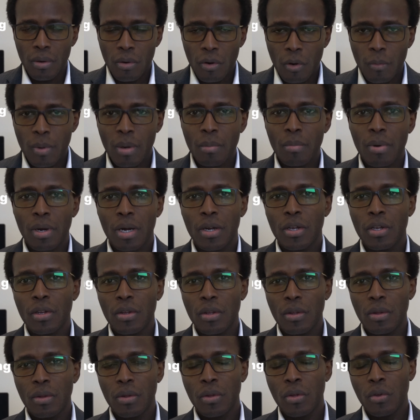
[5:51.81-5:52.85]
Remember,
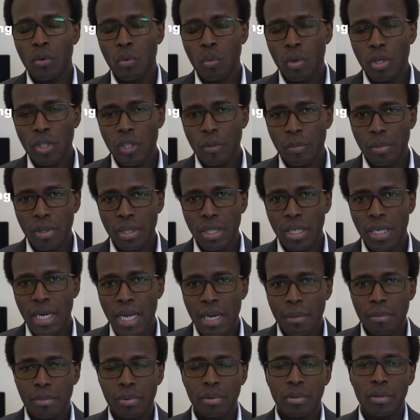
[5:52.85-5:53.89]
you want to build an
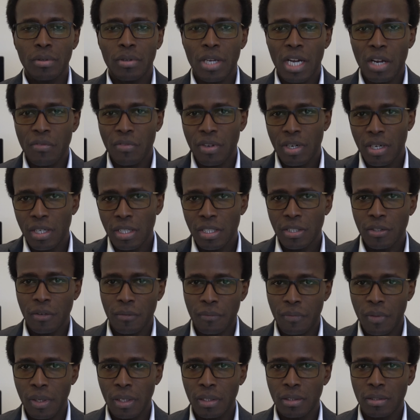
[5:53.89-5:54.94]
app, you have a list
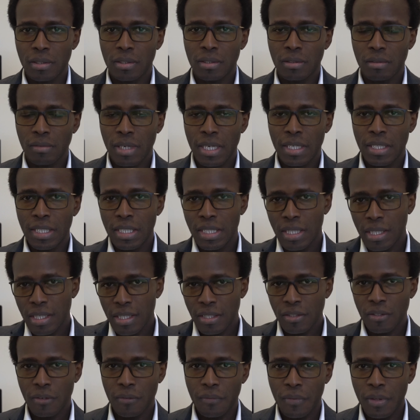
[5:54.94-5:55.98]
of things. Right? This
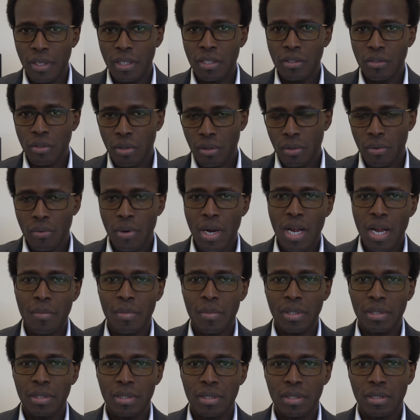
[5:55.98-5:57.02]
list of things, your
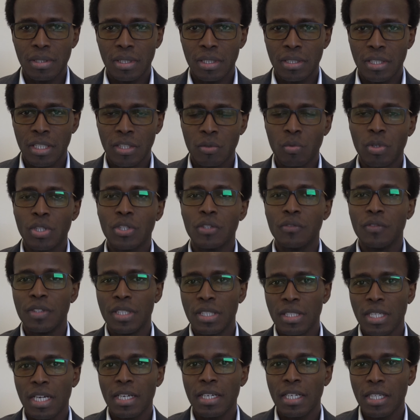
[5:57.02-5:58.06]
requirements, is what you've
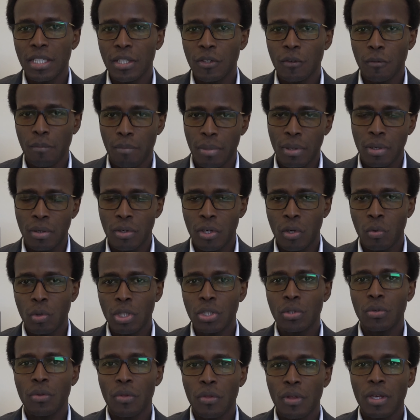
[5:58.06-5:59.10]
decided to build or
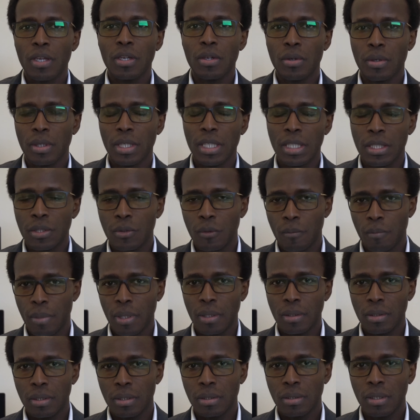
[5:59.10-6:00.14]
what you think you need to
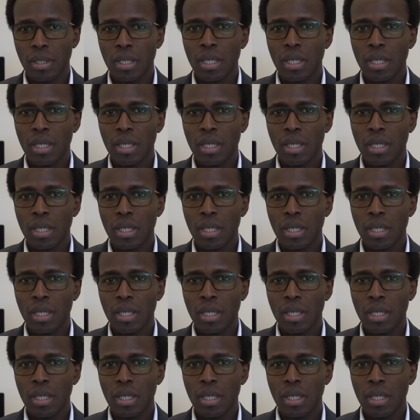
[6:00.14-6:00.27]
build.